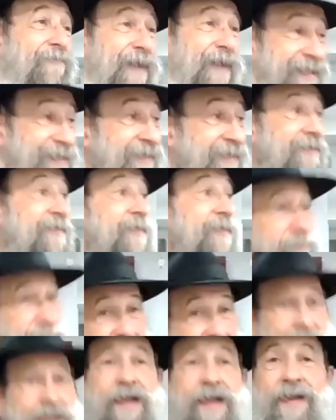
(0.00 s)
but
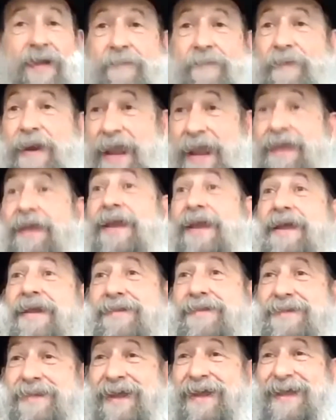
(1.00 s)
I can
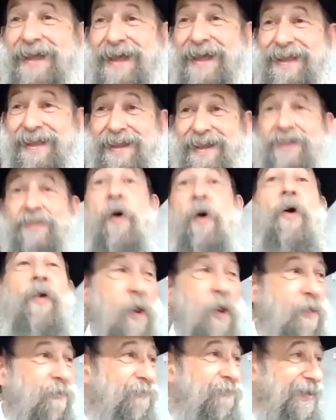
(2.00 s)
eat. I can eat all
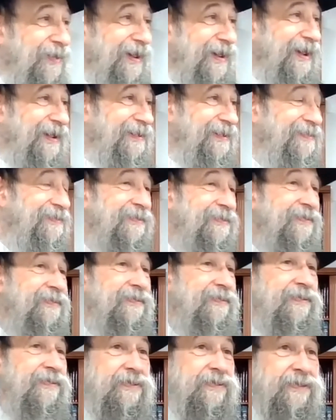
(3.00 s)
over, right?
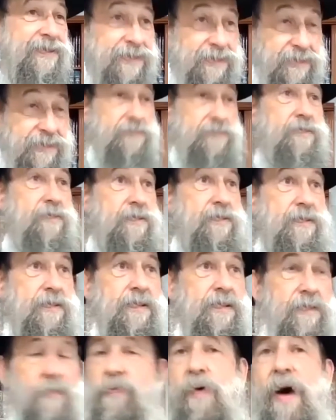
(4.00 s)

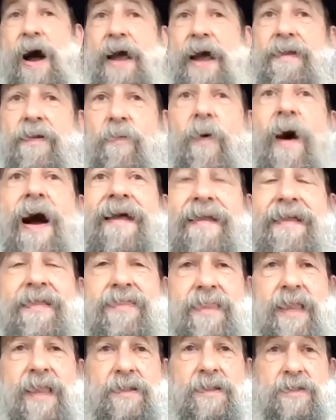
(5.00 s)
Why
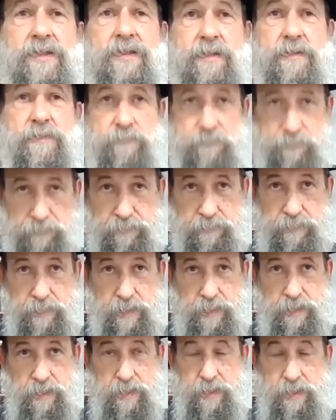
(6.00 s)
is that?
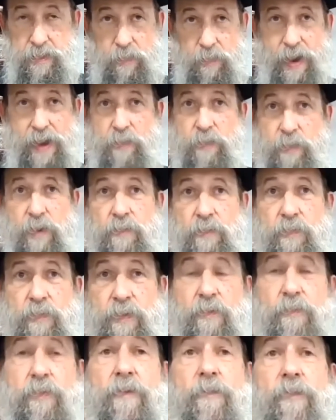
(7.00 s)

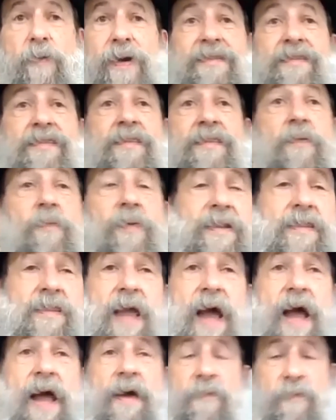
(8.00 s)
What's
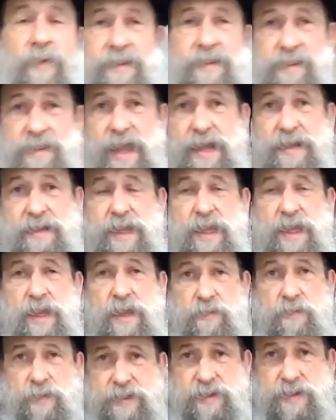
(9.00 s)
the
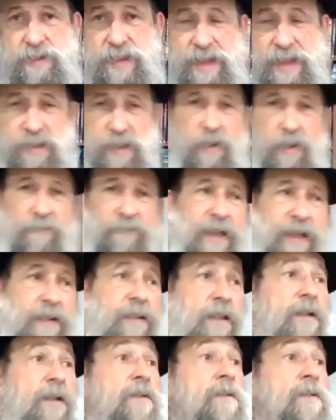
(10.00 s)
idea? What's the idea of that?